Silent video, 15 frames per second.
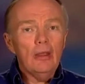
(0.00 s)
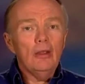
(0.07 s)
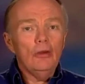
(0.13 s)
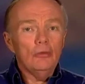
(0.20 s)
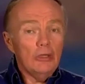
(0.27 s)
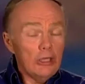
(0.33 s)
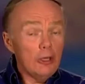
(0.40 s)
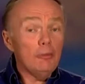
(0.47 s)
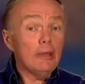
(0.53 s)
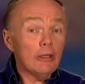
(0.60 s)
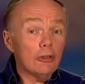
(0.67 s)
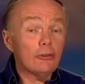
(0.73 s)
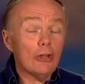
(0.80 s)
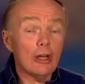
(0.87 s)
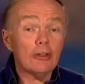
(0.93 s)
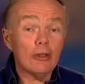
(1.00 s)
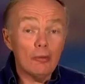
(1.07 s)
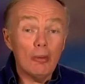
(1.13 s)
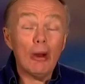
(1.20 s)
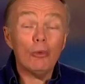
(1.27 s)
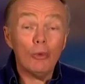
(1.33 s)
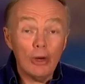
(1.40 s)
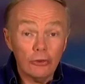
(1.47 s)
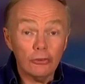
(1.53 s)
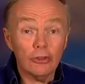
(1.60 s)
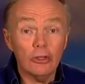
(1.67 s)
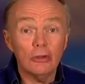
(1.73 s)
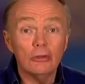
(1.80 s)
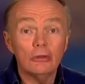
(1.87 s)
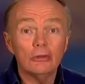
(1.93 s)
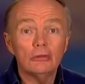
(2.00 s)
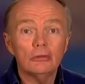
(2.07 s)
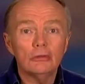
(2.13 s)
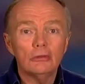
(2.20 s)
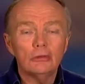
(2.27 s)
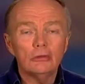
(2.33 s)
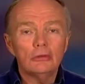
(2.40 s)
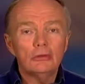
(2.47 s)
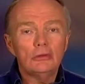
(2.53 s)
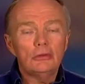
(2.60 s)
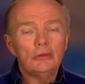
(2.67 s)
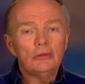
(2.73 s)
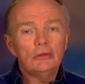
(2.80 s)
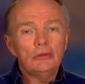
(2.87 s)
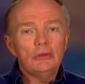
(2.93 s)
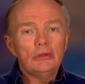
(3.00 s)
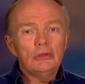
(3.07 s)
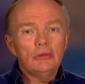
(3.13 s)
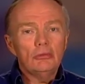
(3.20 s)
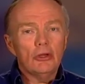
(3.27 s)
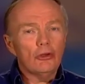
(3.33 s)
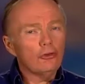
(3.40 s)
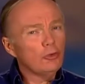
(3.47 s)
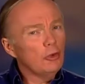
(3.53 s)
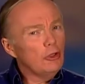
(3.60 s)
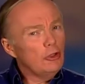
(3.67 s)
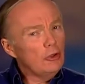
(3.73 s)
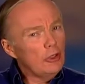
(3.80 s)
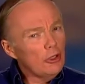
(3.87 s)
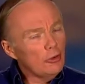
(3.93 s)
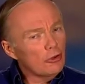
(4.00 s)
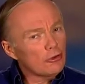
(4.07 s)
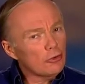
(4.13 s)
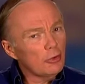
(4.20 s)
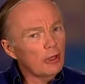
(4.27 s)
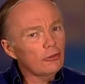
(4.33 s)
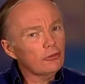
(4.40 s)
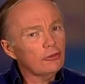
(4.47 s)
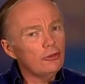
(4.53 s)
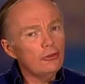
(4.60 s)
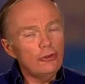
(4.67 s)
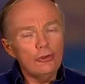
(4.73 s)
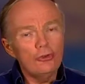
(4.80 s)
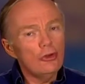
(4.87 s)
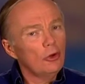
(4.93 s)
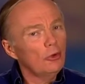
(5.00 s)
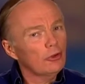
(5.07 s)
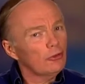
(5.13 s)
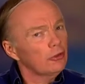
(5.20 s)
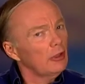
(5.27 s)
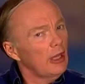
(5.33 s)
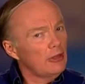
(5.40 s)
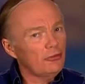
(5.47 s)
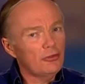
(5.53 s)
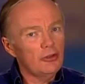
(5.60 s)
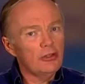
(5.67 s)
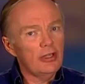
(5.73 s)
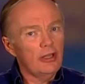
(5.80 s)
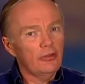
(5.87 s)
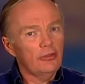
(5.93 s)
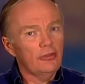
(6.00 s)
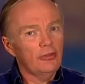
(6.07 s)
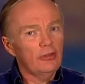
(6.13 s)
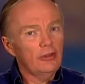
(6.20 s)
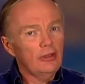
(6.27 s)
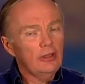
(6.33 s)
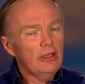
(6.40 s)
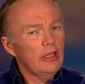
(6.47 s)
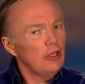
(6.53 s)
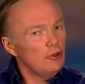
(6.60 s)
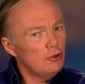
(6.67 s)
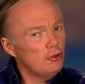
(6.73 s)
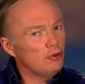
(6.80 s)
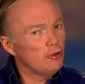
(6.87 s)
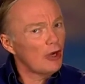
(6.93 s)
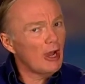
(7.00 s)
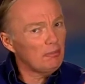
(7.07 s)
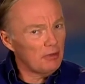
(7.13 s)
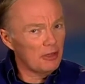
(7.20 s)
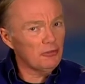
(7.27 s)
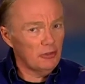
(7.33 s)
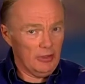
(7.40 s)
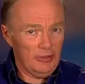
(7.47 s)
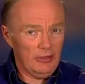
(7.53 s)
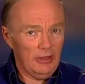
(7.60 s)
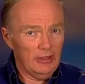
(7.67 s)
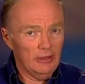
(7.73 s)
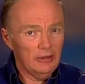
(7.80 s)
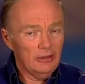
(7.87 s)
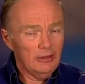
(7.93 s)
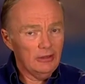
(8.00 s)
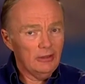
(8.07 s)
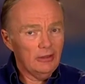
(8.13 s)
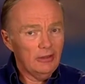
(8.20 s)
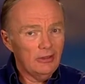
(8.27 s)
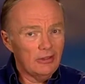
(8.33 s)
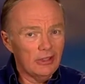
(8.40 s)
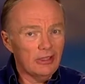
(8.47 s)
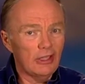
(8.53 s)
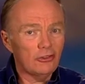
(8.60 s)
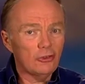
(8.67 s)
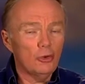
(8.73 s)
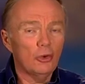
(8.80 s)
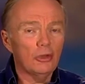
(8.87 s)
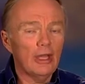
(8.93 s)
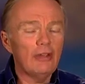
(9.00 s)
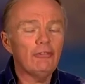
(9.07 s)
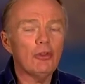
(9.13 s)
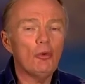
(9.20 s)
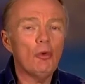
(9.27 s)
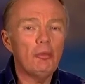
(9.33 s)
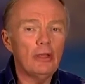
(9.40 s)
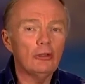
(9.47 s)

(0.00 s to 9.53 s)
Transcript: We need to begin to talk to them about rescue. Because when you hear it's rescue, you know it's life or death. And you drop everything to get to a life that will be